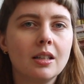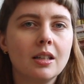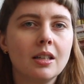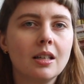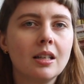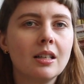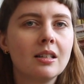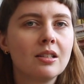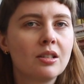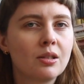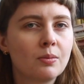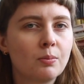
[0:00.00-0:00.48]

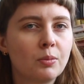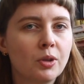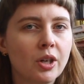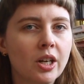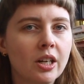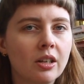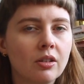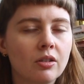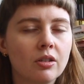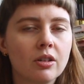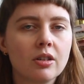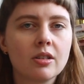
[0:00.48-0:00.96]
in
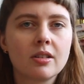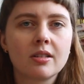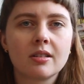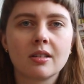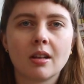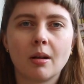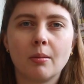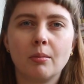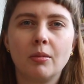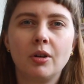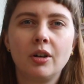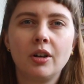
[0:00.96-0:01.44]
spring or
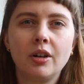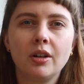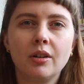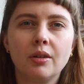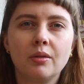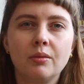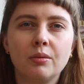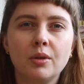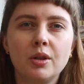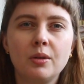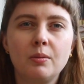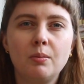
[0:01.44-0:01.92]
summer
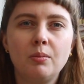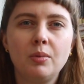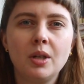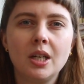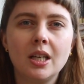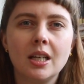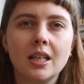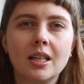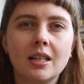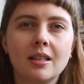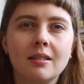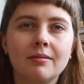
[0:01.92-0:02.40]
would
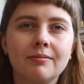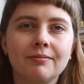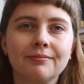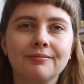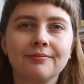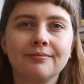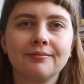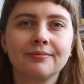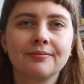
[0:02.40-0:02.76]
be